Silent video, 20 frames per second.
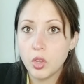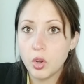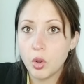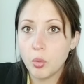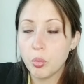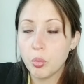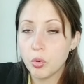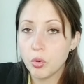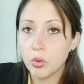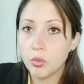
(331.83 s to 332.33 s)

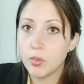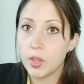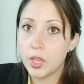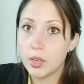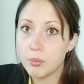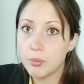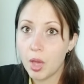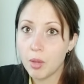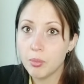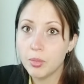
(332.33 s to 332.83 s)
prove
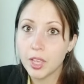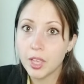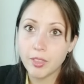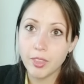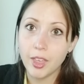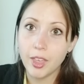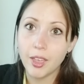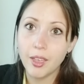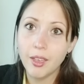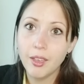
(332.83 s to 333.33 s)
it
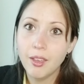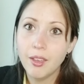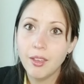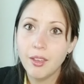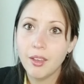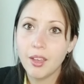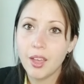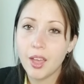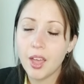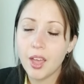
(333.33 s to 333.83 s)
publicly,
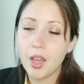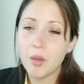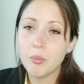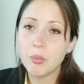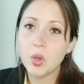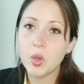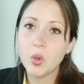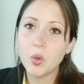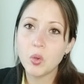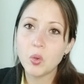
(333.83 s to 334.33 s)

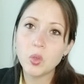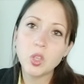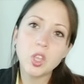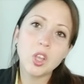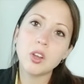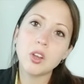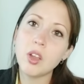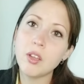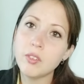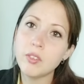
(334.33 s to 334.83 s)
but
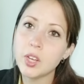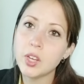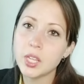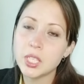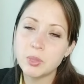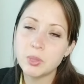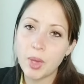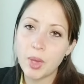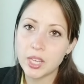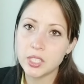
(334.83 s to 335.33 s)
you're never
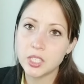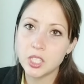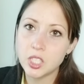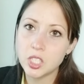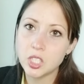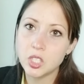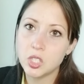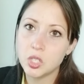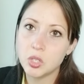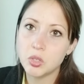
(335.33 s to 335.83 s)
expected
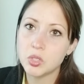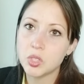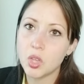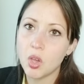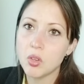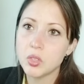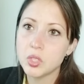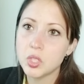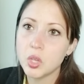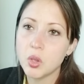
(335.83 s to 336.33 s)
to do
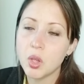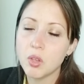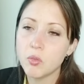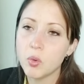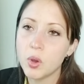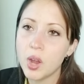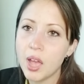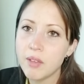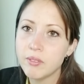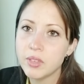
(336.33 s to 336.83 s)
so. So if
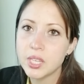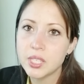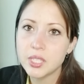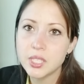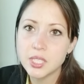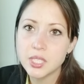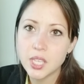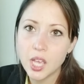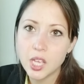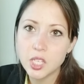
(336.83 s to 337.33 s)
we're having a
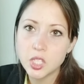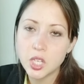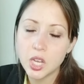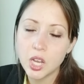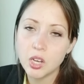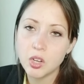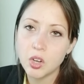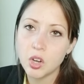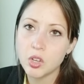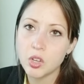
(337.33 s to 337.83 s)

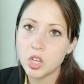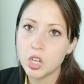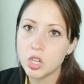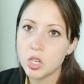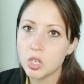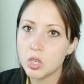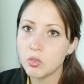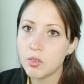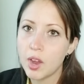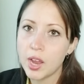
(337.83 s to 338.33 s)
discussion or
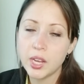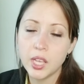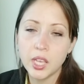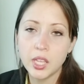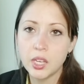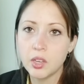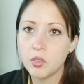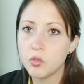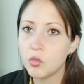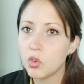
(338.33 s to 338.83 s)
you're writing
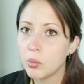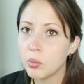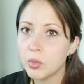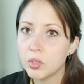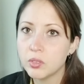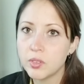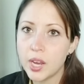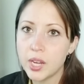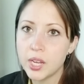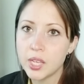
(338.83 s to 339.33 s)
an
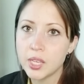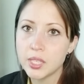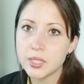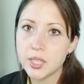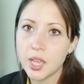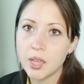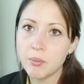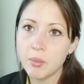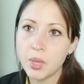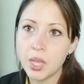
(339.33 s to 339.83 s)
informal writing
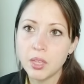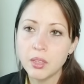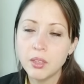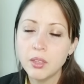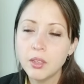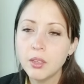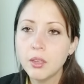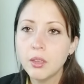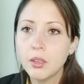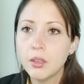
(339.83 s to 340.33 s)
assignment,
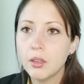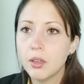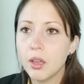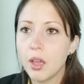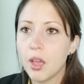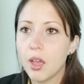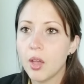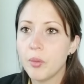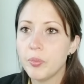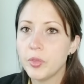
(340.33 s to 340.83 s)

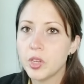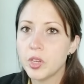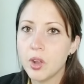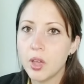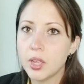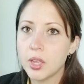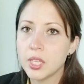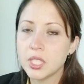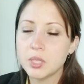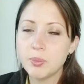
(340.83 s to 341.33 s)
you're
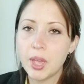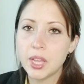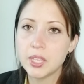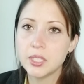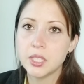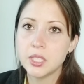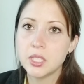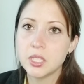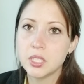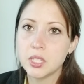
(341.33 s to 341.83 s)
not
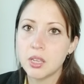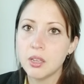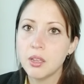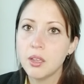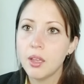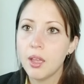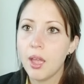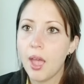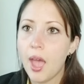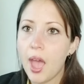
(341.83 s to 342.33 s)
expected to
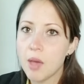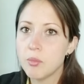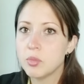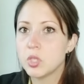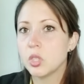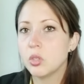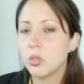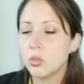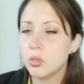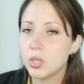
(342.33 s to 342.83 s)

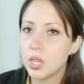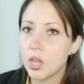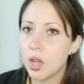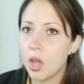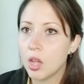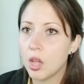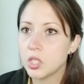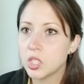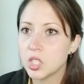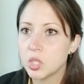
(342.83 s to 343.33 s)
absolutely
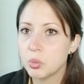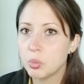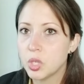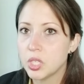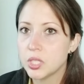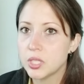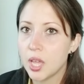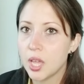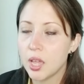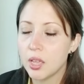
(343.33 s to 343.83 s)

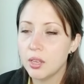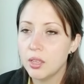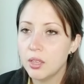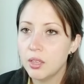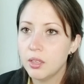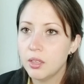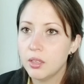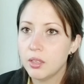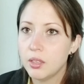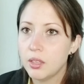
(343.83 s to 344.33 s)
100%
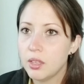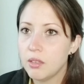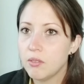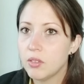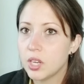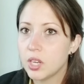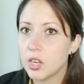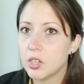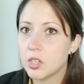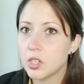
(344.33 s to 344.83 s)

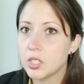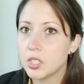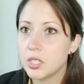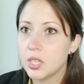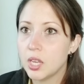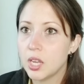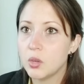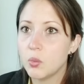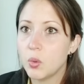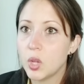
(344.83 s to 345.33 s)
even
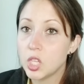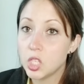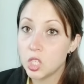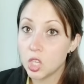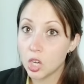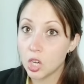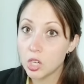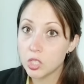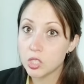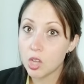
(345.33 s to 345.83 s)
understand what
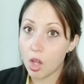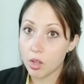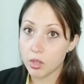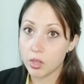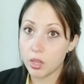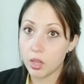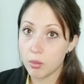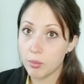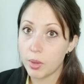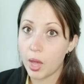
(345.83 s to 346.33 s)
you're
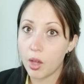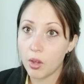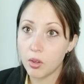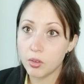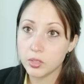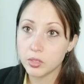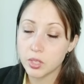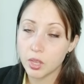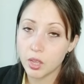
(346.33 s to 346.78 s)
talking about.